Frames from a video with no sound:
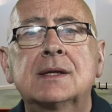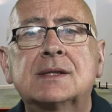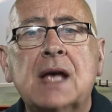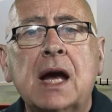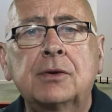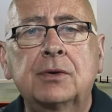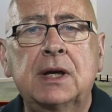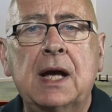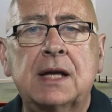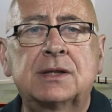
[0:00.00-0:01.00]

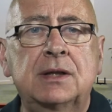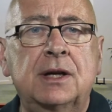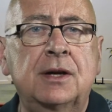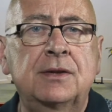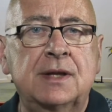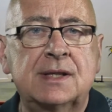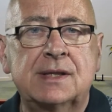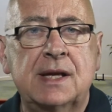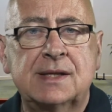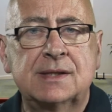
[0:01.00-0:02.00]
Zachary had to learn
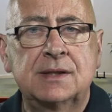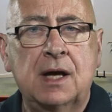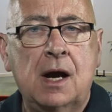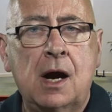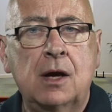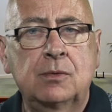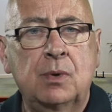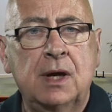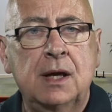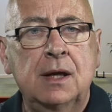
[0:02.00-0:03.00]
this lesson the hard
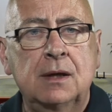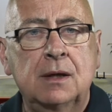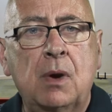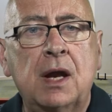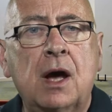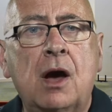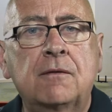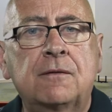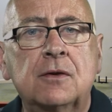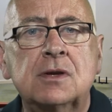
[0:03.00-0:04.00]
way when,
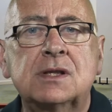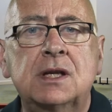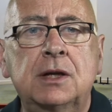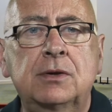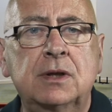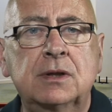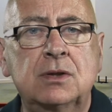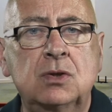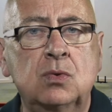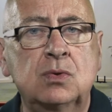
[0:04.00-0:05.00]
on first hearing
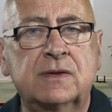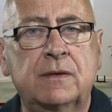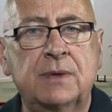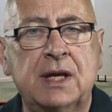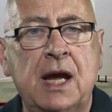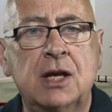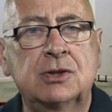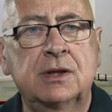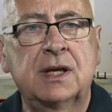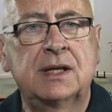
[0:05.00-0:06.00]
the news from the
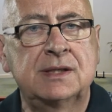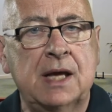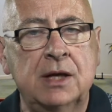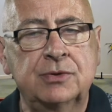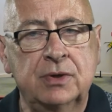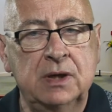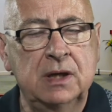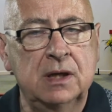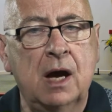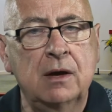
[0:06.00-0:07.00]
angel that his
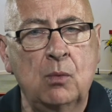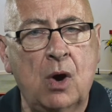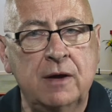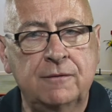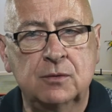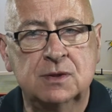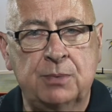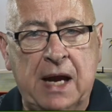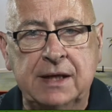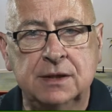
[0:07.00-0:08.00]
elderly wife was
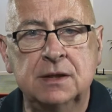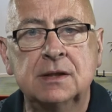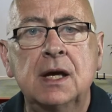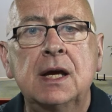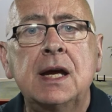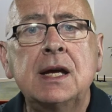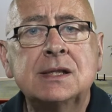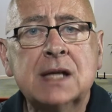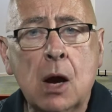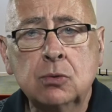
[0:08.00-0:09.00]
pregnant, he
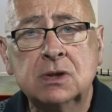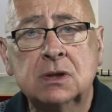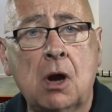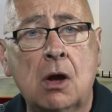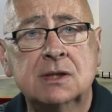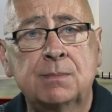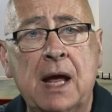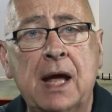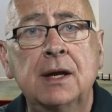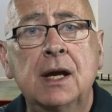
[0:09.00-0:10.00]
doubted God's
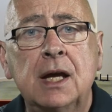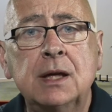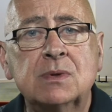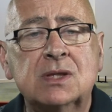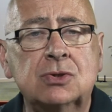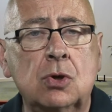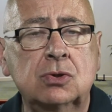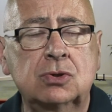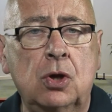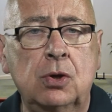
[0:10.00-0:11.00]
plan and he was
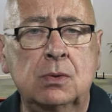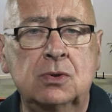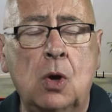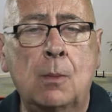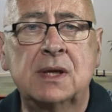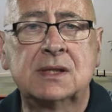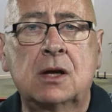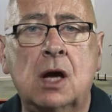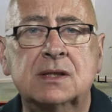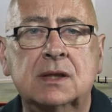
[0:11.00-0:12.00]
struck dumb as a
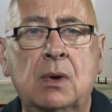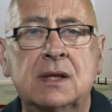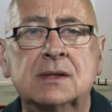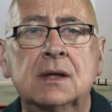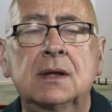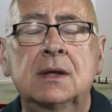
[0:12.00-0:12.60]
consequence.